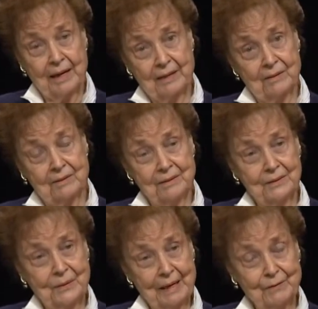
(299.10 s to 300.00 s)
And
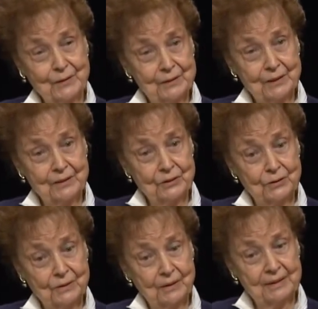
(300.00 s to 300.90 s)
you have to look at
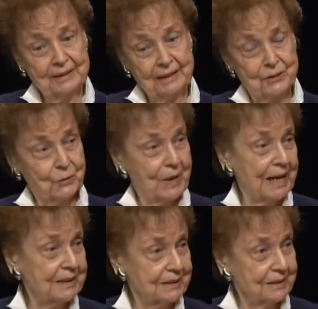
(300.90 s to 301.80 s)
your
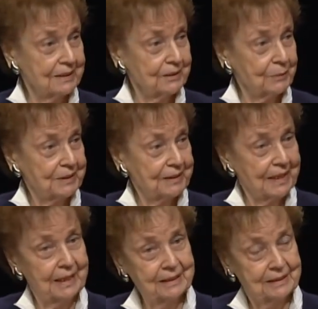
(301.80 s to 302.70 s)
sexuality. You must
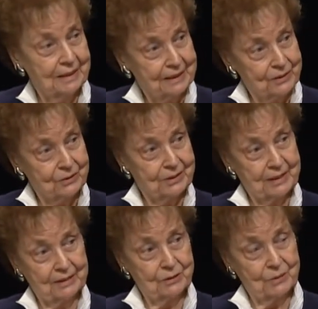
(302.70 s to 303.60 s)
analyze your
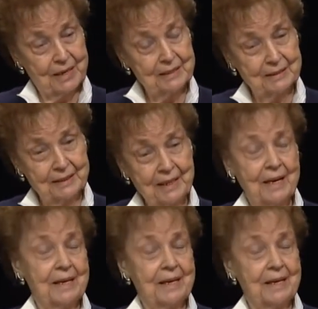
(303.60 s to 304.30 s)
sexuality.